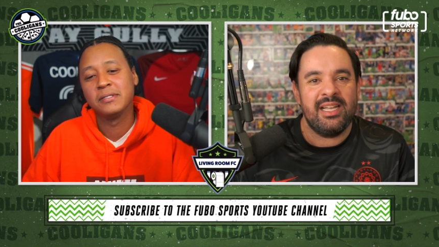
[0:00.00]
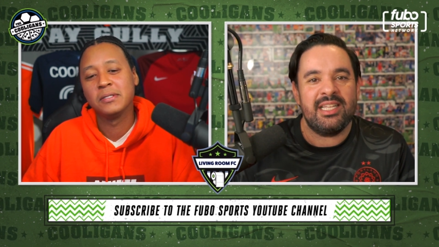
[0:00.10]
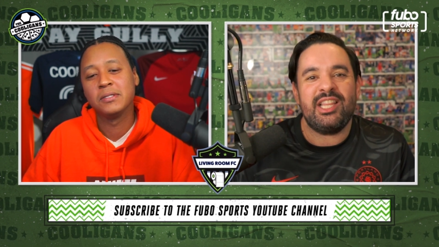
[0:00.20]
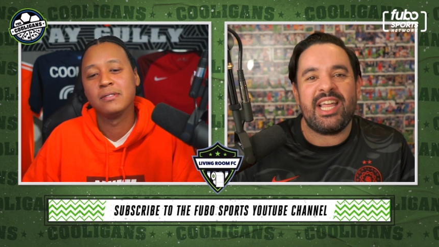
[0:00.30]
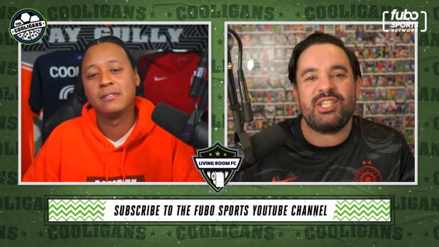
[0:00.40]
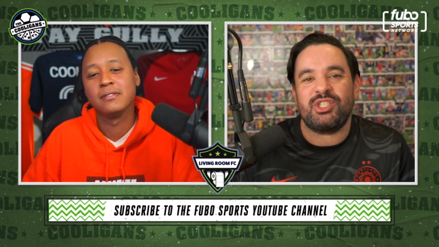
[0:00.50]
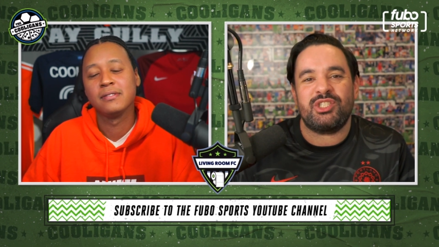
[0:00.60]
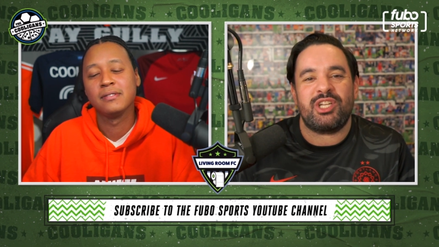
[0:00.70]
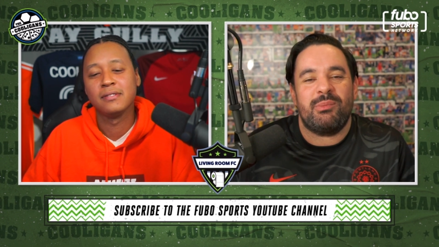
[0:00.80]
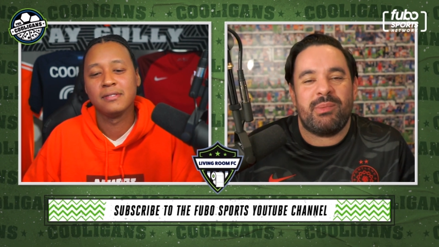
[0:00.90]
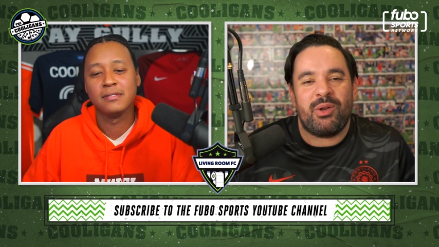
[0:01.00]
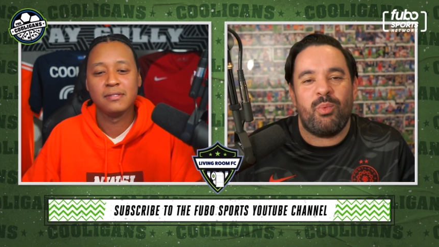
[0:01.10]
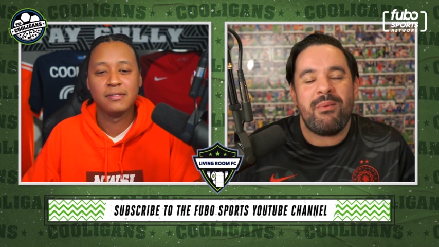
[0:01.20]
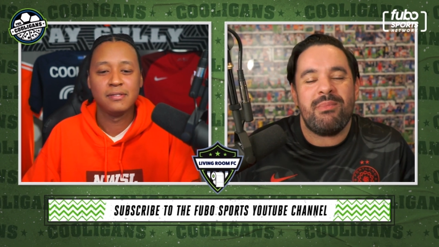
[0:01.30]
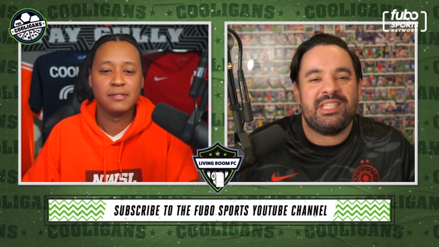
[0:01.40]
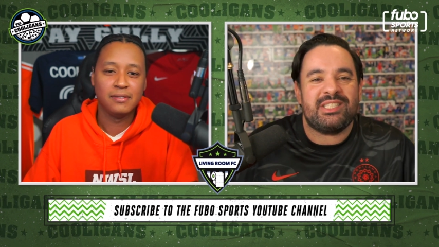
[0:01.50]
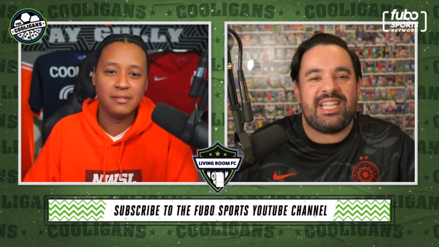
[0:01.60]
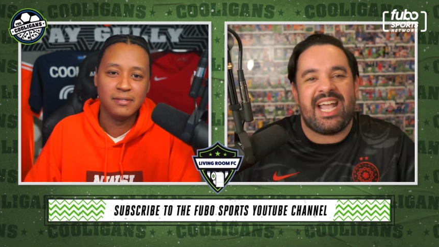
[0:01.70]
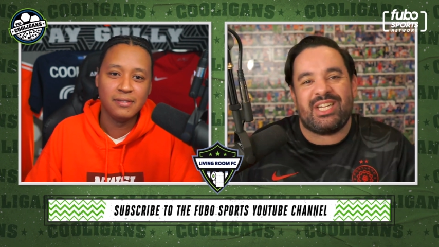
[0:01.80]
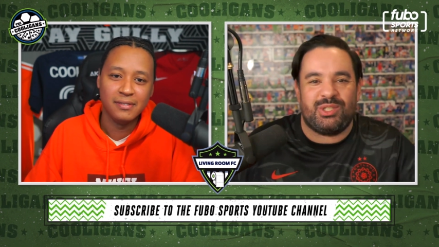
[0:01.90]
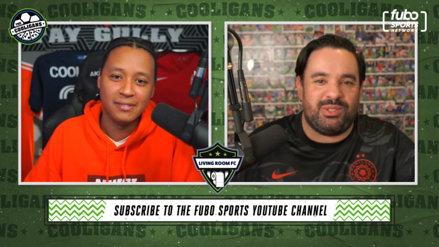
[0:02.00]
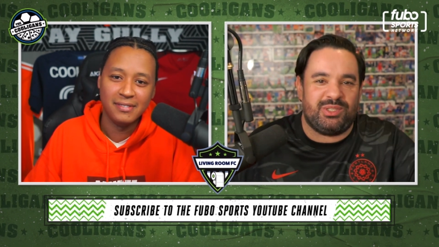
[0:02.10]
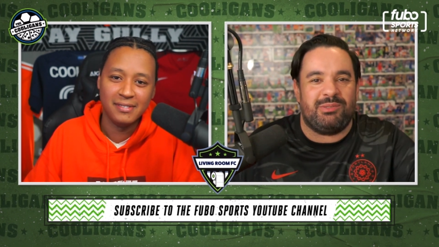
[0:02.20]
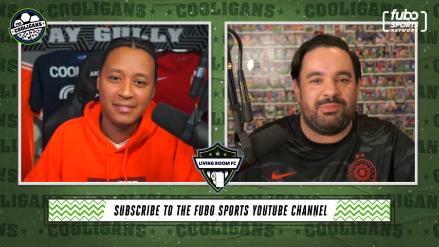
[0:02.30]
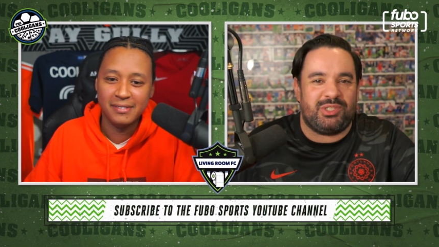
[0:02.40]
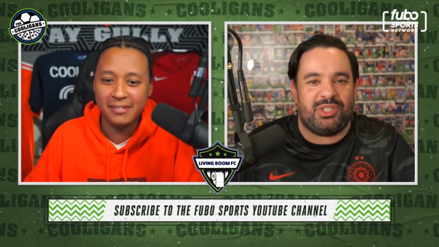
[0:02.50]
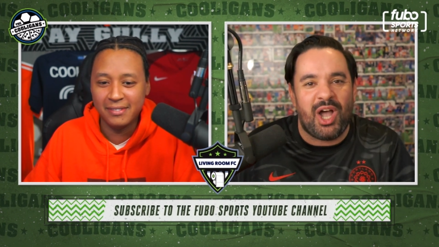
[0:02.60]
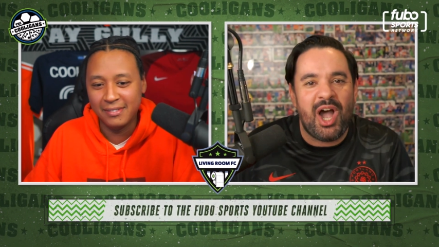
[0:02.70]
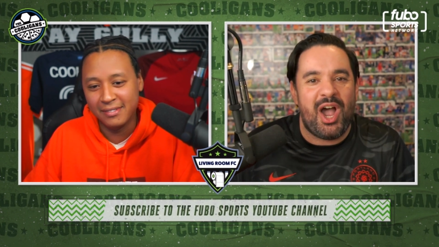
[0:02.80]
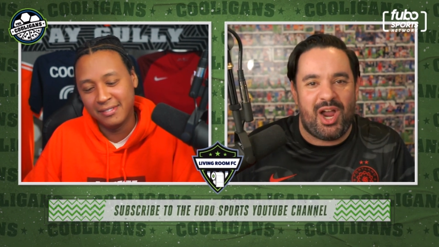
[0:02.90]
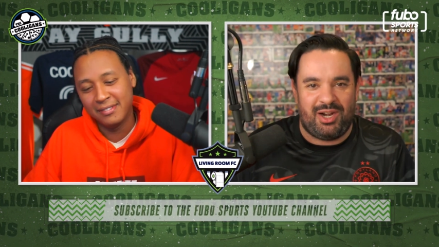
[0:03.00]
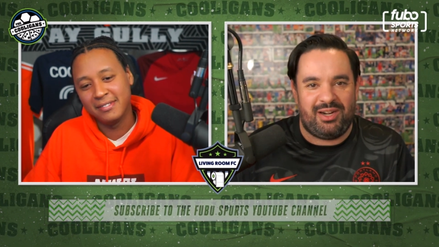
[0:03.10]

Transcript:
Speaker 1: Ladies and gentlemen, women's national team star